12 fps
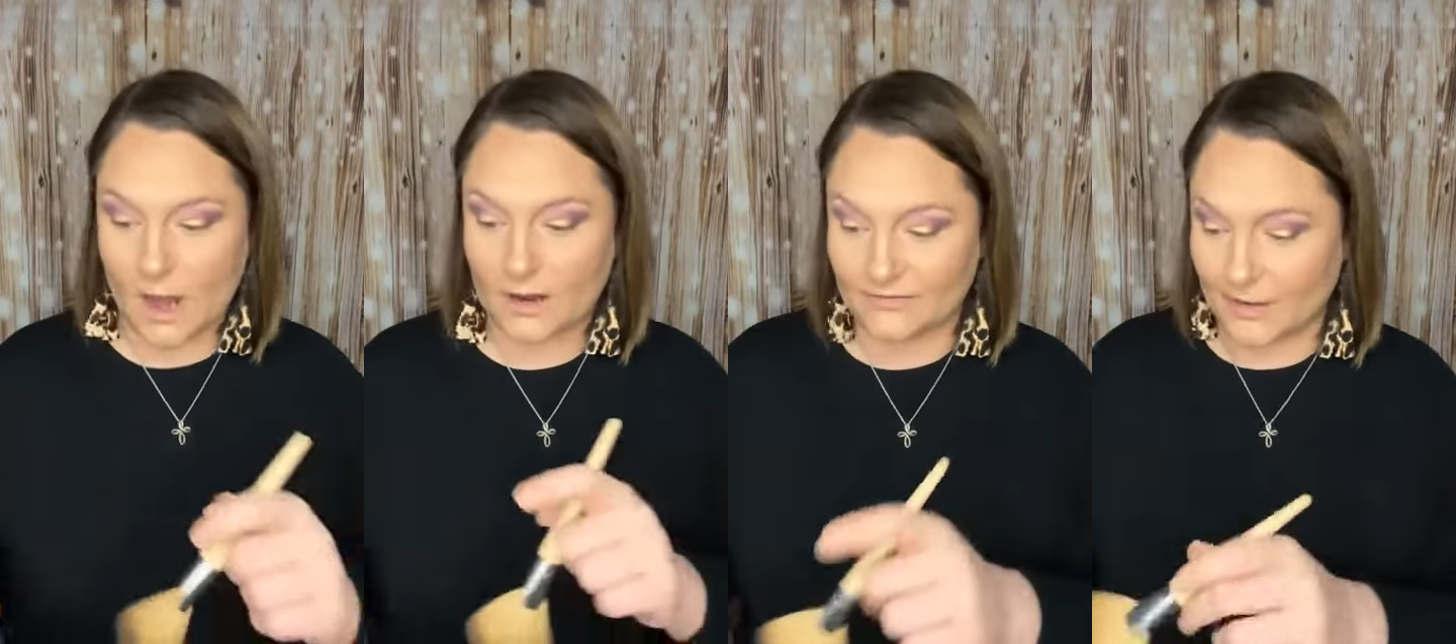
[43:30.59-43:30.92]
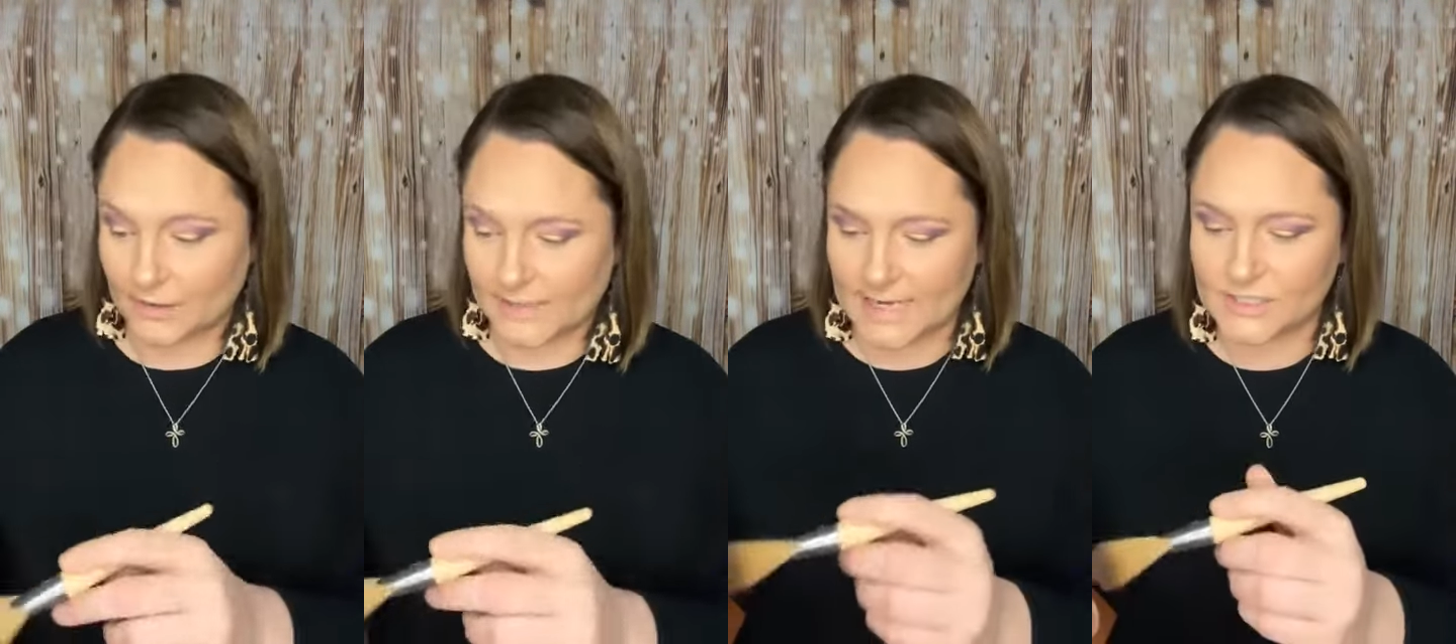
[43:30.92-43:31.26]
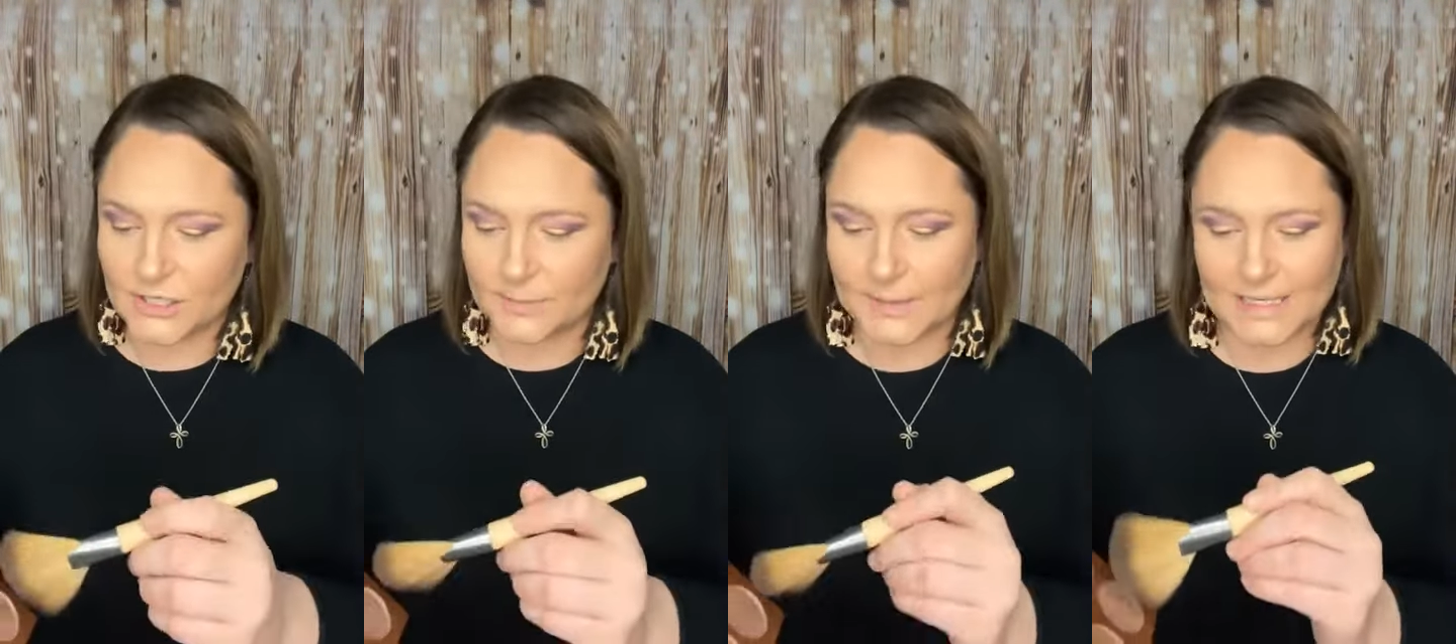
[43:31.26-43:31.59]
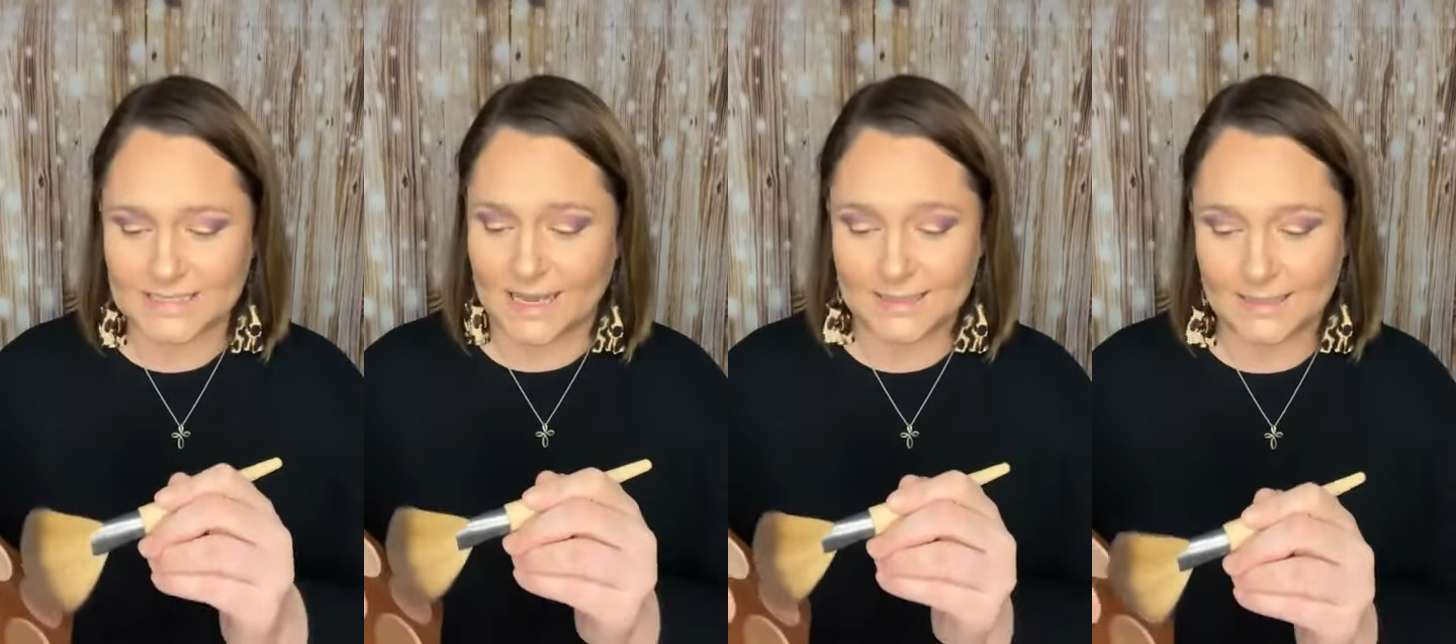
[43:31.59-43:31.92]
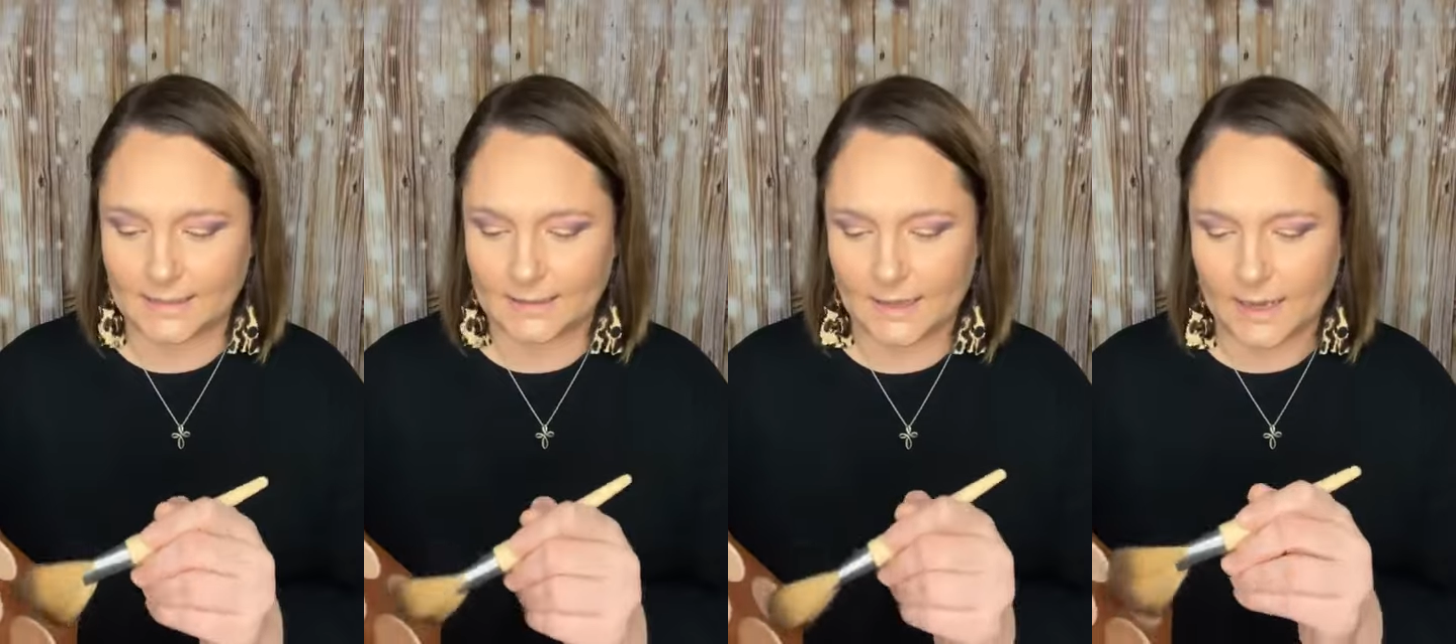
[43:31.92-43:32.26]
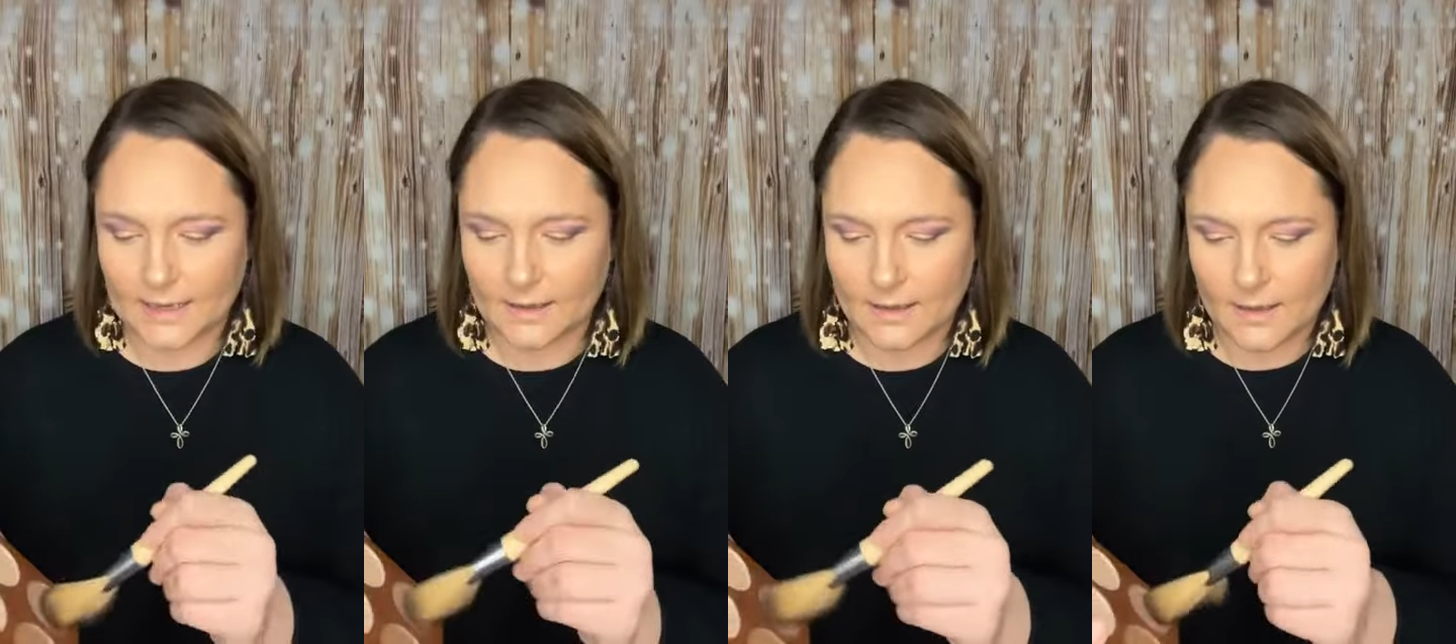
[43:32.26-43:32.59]
the way that the one I had from
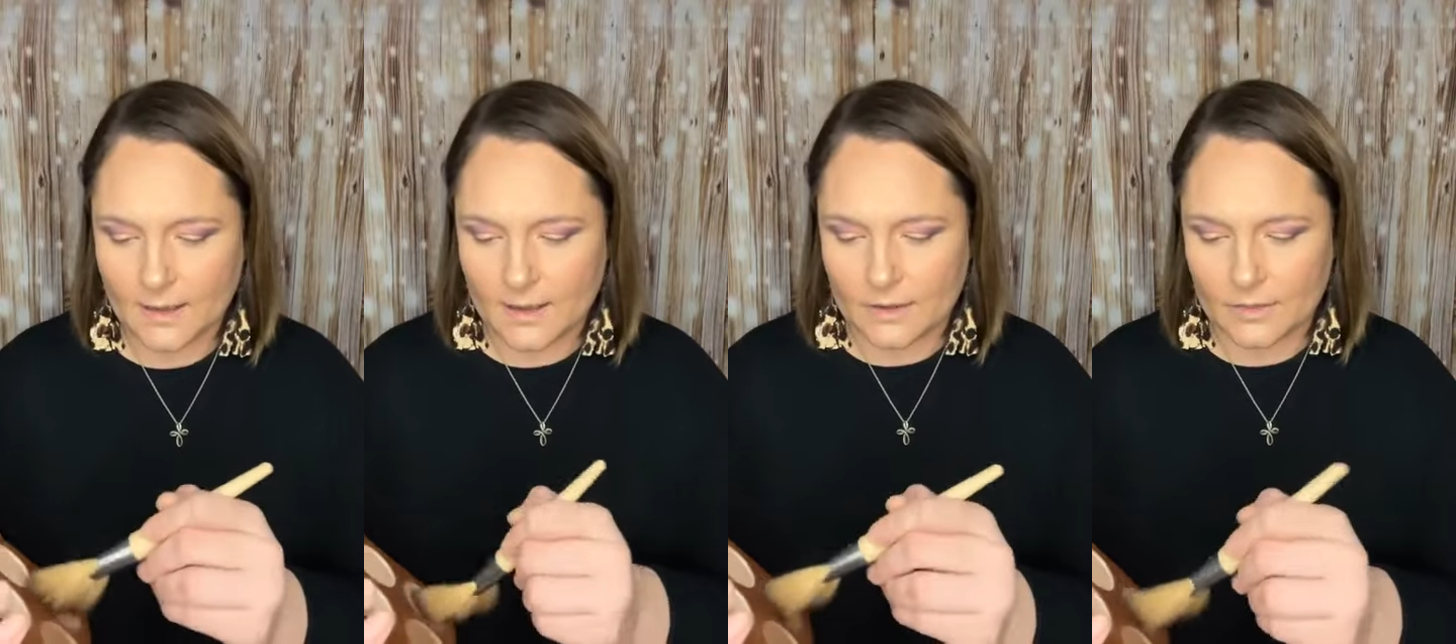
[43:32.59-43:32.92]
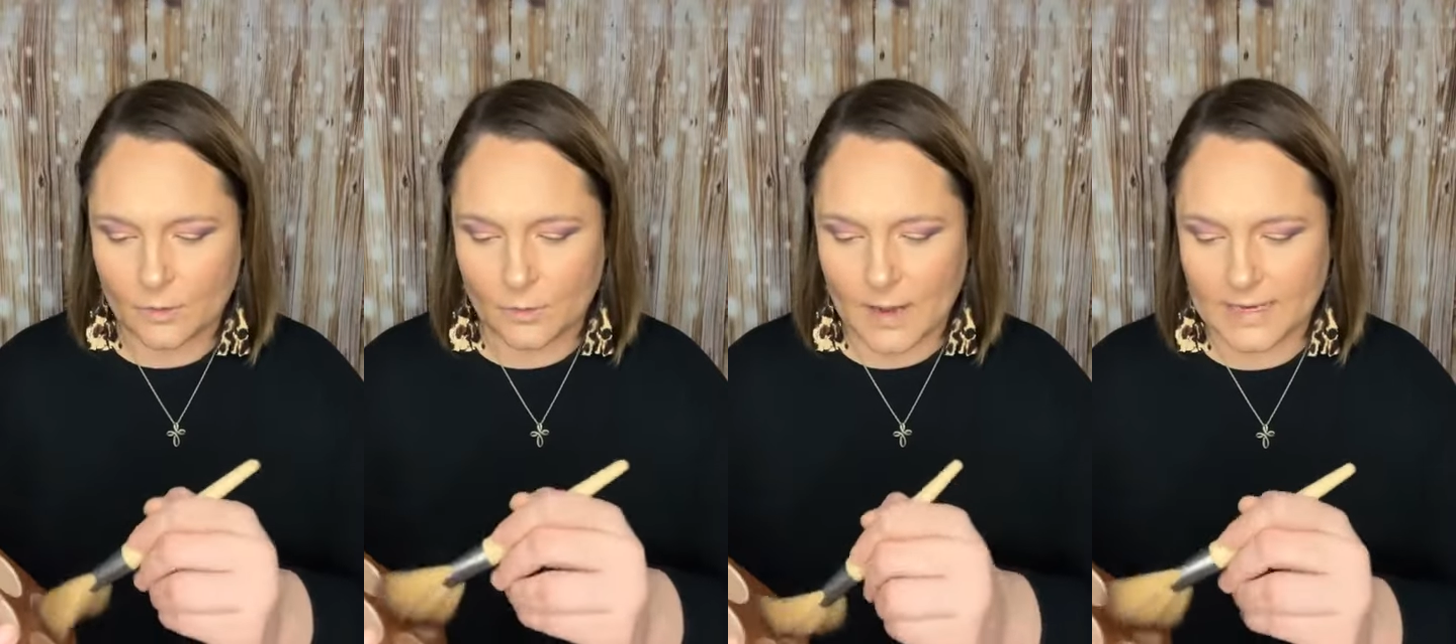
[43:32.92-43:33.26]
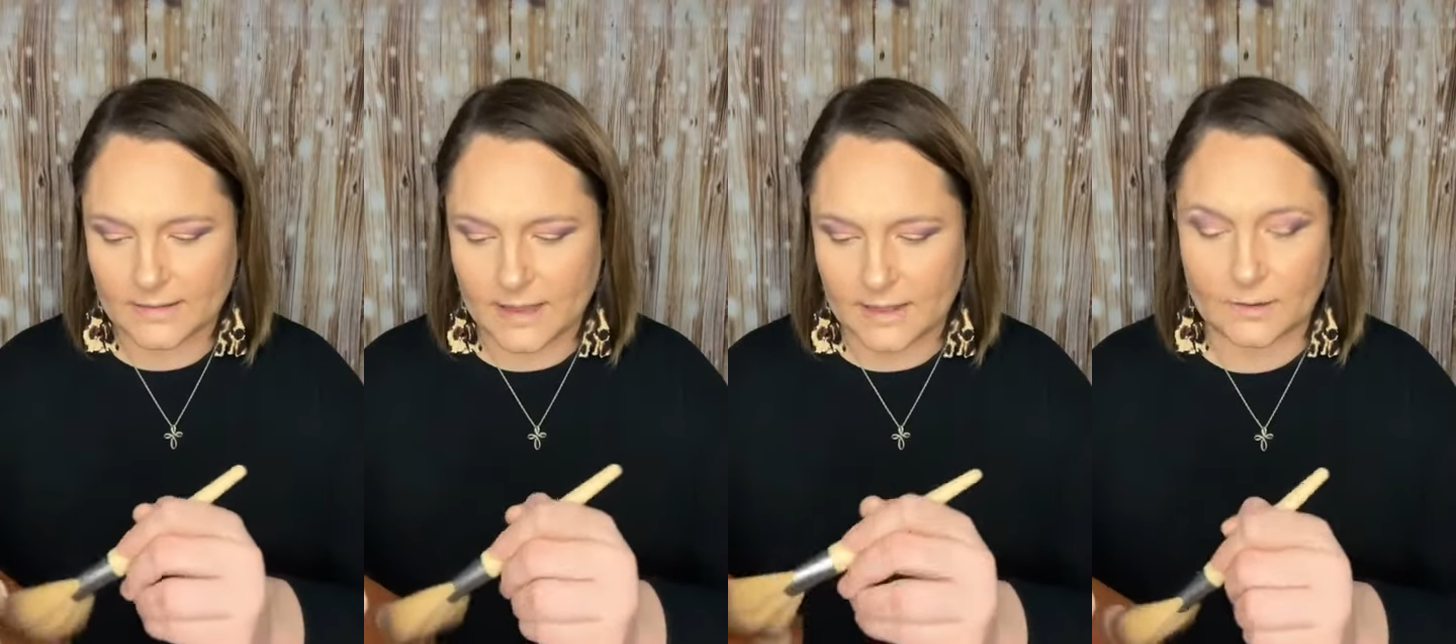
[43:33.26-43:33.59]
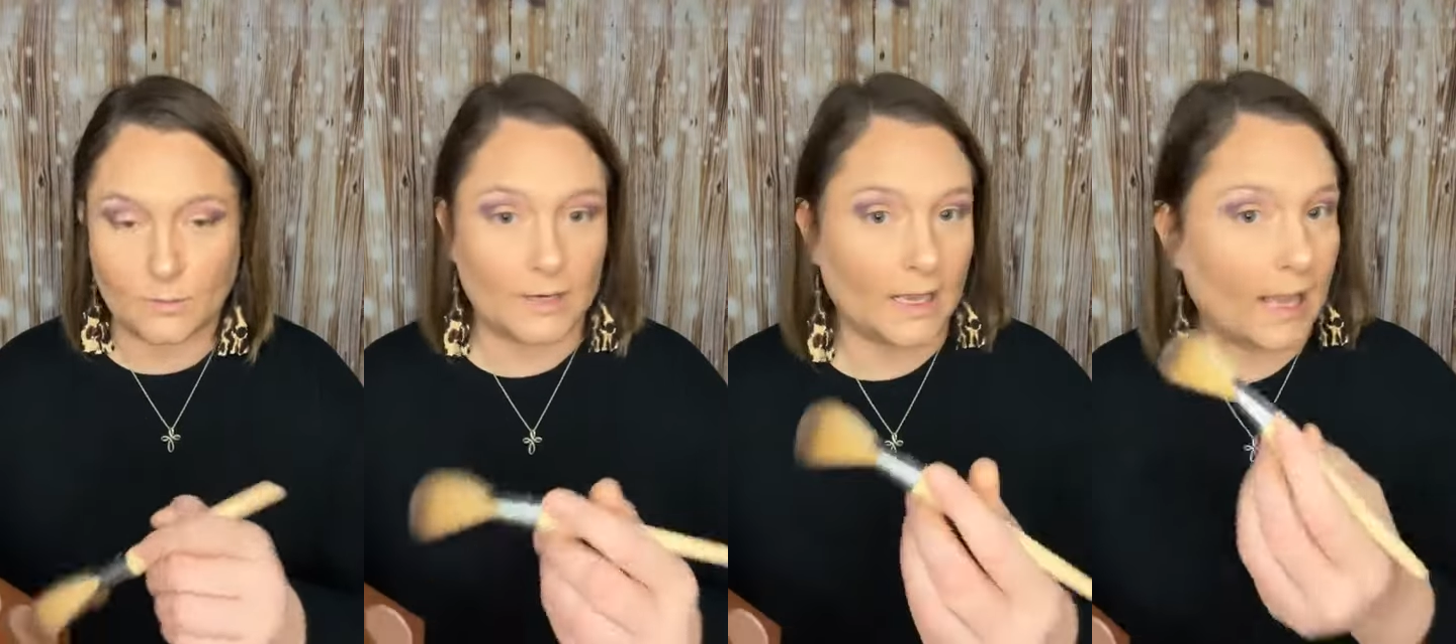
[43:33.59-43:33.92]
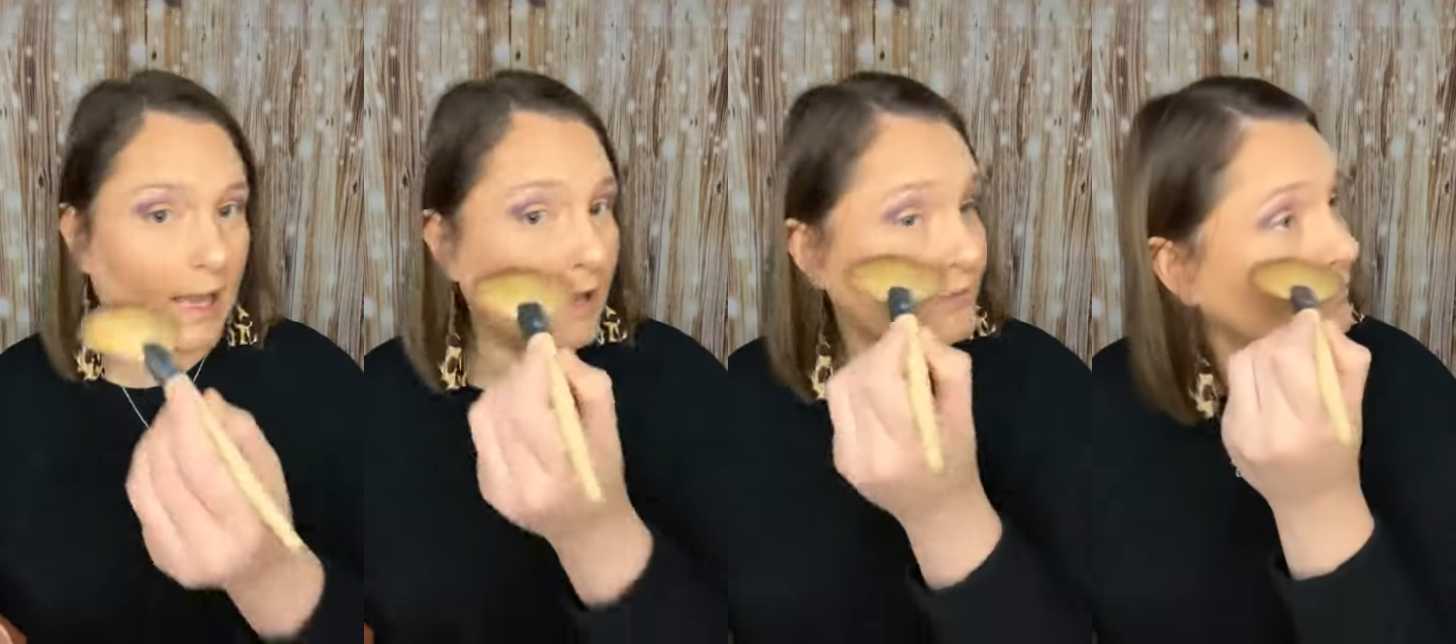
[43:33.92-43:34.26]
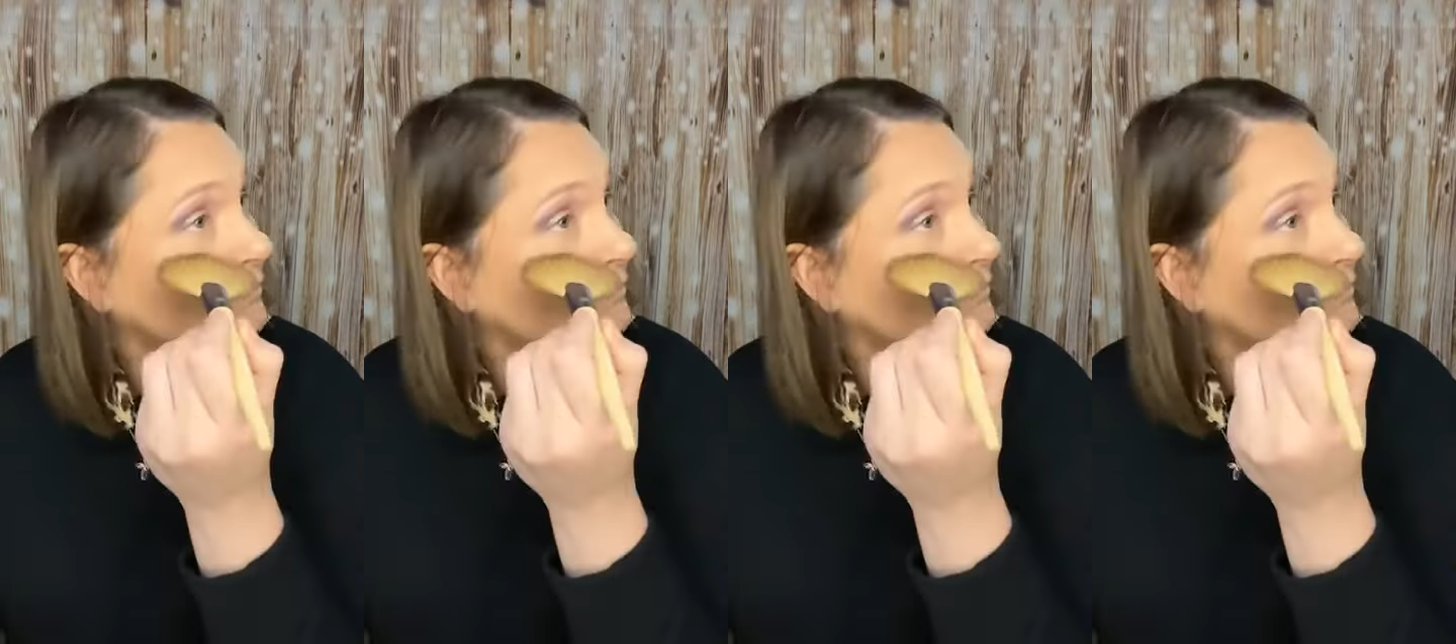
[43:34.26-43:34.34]
pharmacy was working with it. So I